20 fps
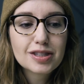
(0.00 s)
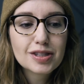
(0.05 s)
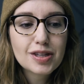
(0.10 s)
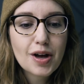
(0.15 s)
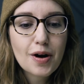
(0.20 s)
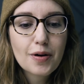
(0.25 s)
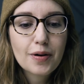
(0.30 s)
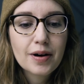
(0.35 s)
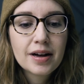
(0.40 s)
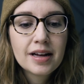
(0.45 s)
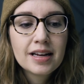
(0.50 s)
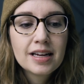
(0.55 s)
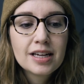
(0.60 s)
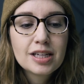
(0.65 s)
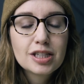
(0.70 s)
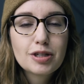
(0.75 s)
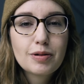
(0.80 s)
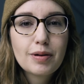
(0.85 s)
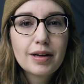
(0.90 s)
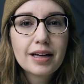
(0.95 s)
So
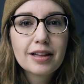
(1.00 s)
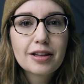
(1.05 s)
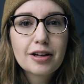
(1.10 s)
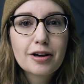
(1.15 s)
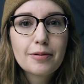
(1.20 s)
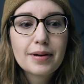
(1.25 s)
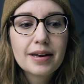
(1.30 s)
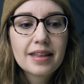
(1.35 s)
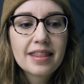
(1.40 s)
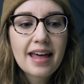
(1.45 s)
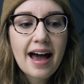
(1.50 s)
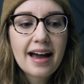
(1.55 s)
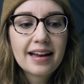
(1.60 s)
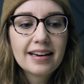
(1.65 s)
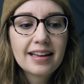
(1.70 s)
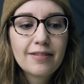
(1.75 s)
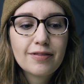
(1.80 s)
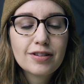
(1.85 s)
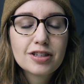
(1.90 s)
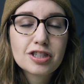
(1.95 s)
doing a little bit of
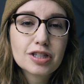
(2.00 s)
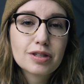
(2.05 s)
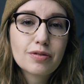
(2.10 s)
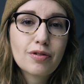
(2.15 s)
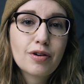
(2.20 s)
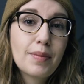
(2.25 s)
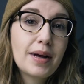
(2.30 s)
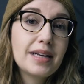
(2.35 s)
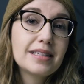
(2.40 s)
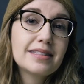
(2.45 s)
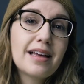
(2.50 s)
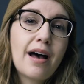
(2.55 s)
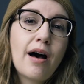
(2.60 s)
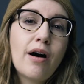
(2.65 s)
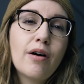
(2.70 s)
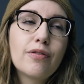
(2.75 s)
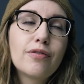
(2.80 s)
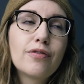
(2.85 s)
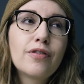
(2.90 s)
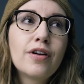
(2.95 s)
that, even just for
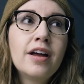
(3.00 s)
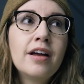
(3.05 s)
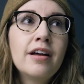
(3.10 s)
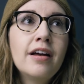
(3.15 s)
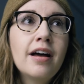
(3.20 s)
myself,